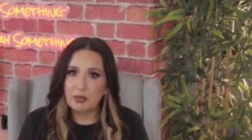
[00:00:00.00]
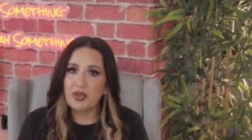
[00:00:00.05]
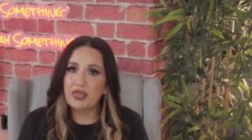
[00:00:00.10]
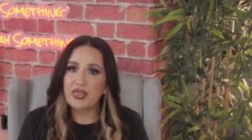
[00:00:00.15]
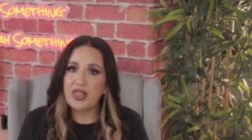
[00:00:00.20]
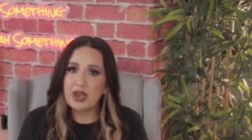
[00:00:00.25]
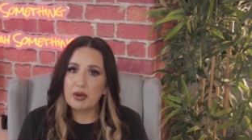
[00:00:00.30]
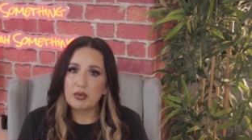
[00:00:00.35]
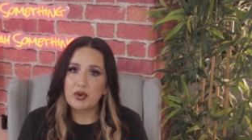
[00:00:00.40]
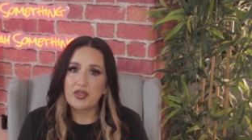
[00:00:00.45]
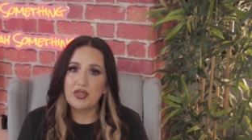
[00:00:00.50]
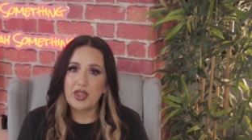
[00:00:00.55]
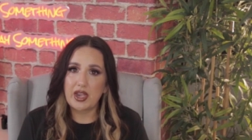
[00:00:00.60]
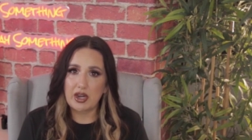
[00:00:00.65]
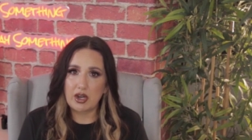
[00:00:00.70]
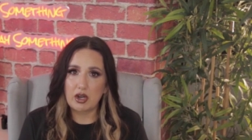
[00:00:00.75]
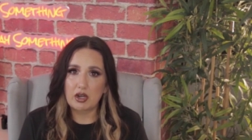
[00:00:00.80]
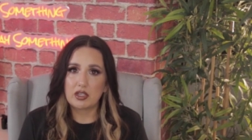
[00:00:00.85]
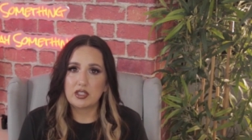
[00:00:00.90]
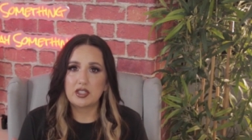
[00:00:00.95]
but they were
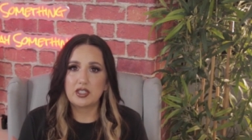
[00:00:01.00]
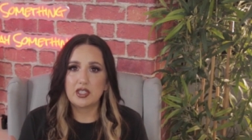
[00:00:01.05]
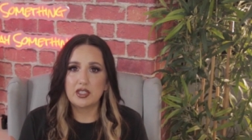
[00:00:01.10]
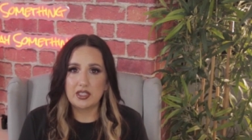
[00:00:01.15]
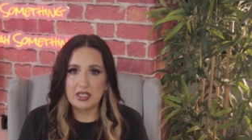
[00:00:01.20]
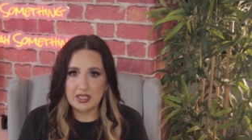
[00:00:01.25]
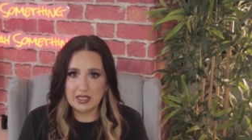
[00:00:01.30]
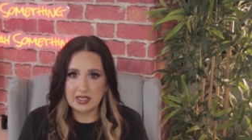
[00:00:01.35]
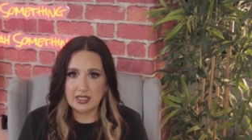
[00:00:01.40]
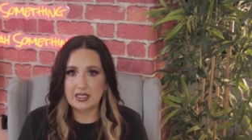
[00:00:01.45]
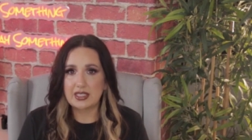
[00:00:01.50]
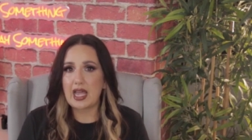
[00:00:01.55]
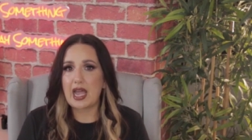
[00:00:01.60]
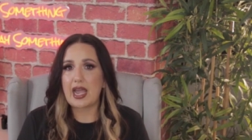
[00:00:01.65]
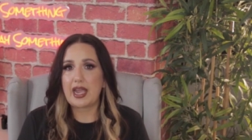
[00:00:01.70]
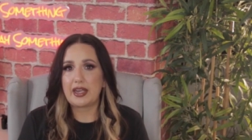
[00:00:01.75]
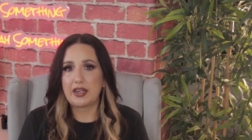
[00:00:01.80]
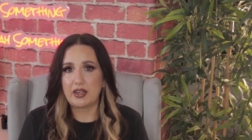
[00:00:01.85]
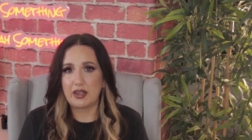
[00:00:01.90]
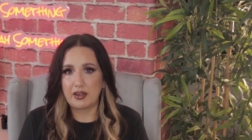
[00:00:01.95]
there to
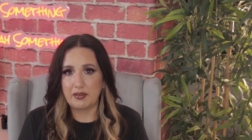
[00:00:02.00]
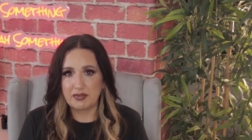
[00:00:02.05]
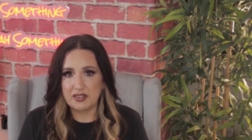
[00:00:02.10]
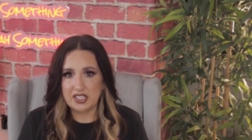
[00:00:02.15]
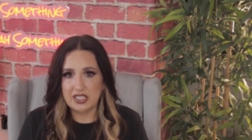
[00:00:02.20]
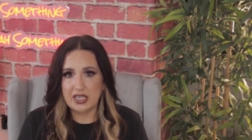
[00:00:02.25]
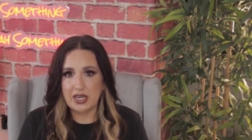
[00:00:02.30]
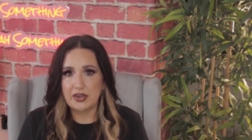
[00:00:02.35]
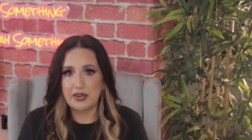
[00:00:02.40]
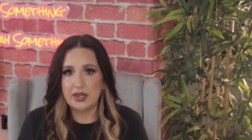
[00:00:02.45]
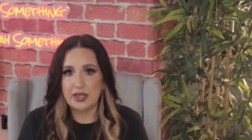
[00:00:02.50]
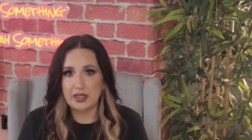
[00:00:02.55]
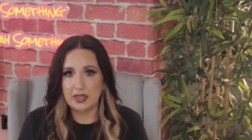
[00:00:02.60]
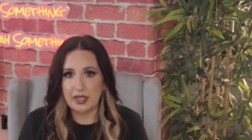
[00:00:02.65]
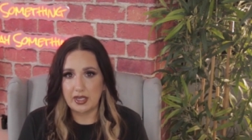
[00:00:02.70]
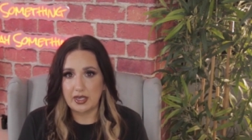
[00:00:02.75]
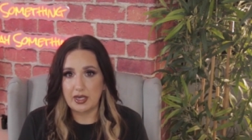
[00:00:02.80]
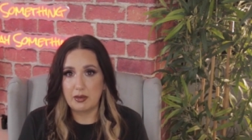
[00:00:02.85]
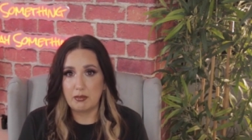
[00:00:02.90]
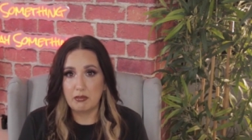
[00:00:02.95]
decide if Terry
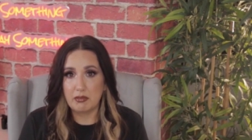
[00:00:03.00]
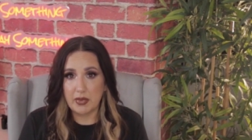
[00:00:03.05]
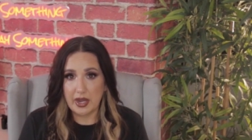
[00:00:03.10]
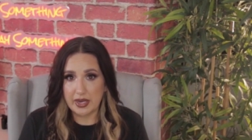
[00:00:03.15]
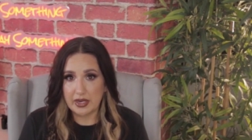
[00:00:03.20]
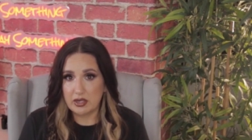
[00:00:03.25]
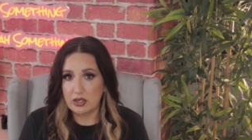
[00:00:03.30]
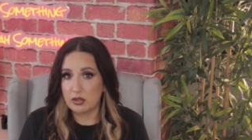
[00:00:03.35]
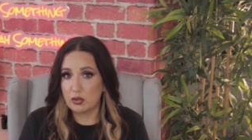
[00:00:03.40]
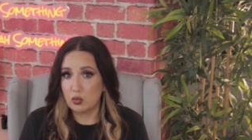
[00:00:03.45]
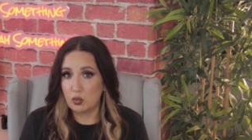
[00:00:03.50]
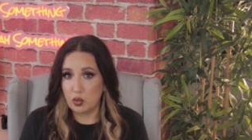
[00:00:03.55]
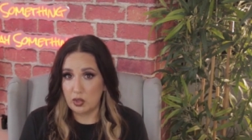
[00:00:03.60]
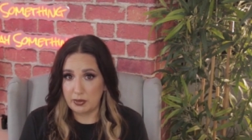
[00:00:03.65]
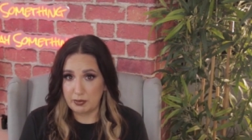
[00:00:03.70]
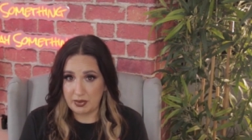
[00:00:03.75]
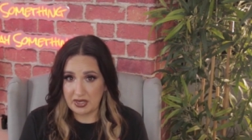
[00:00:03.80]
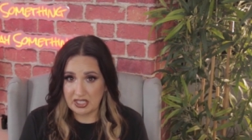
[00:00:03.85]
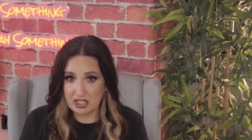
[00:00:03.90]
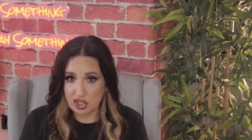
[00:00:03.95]
Lynn and Michael
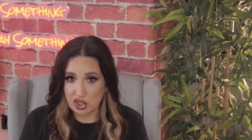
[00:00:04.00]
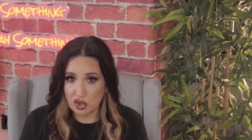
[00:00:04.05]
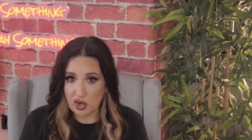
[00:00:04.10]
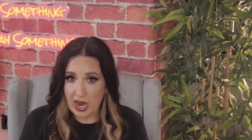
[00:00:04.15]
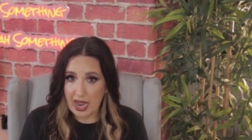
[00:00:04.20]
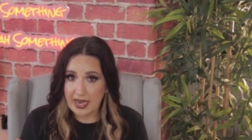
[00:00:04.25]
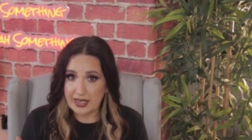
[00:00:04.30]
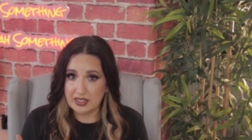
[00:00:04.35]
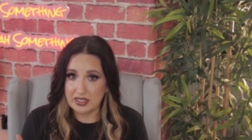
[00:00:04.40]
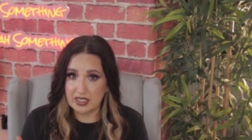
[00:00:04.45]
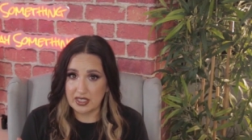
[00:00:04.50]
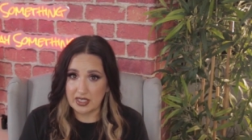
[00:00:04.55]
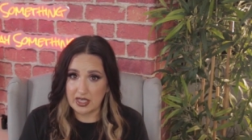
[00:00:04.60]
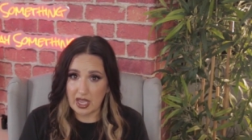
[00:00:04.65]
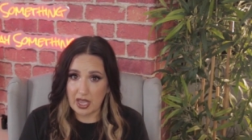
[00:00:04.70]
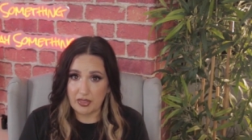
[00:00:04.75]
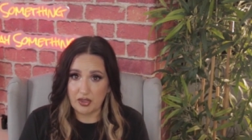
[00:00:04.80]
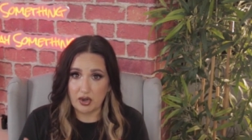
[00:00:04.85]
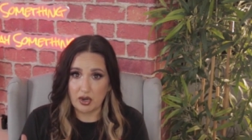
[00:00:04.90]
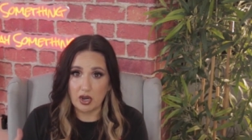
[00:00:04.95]
would be tried
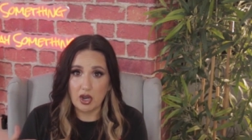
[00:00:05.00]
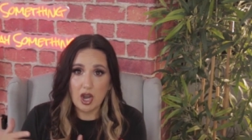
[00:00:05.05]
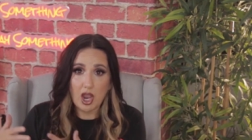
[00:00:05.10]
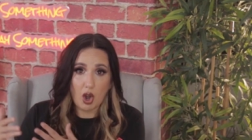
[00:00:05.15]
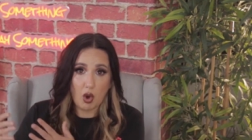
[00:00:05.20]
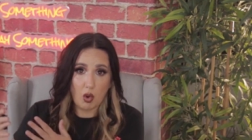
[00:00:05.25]
together